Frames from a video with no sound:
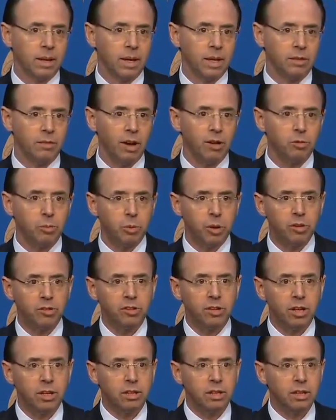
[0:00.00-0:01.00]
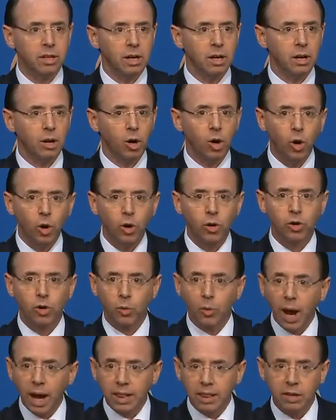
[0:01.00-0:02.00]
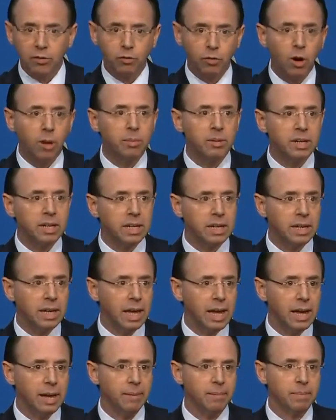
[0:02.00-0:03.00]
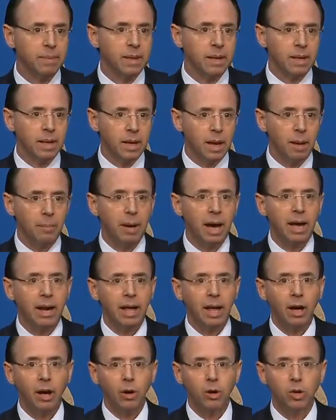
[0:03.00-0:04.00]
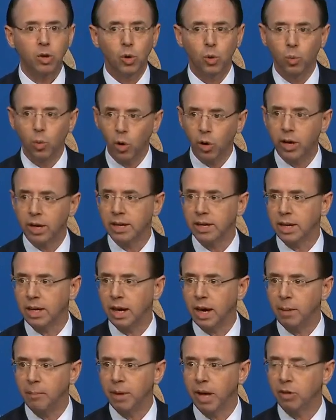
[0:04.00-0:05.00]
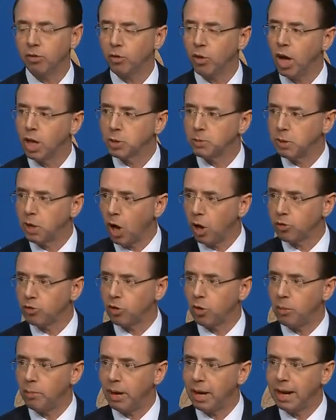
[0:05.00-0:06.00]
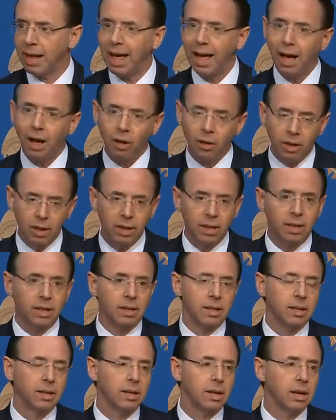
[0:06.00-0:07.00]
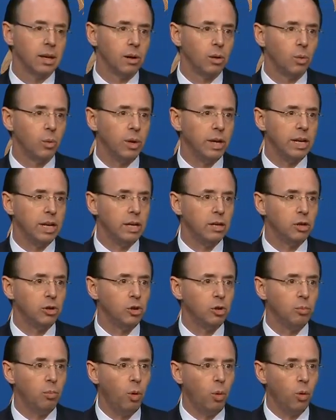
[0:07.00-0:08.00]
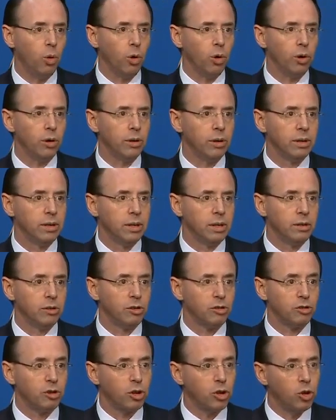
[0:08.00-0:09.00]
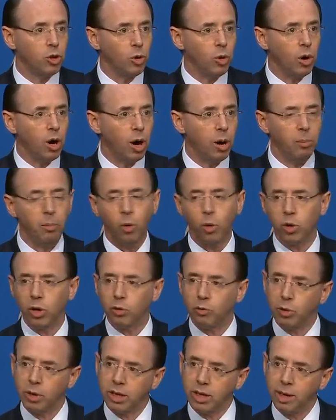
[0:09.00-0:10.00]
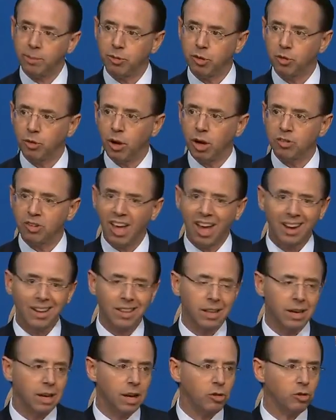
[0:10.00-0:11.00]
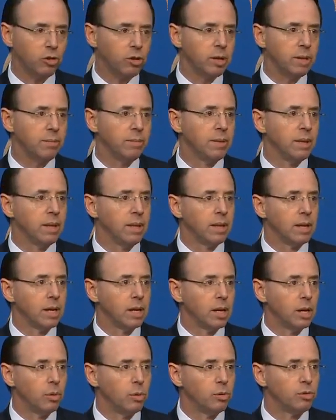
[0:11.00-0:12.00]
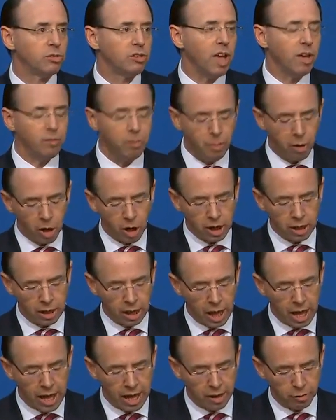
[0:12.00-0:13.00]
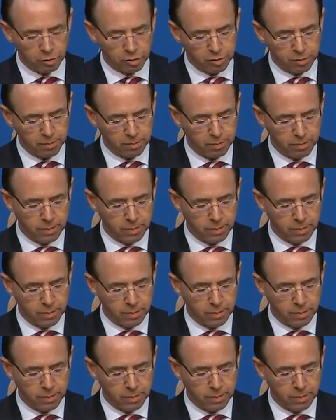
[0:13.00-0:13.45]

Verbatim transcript: And the Vice President uh, heard directly from DEA about how you're working to combat drugs, but also about how uh, we need to do more to secure our border. If we can keep the drugs out of the country, we'll save American lives.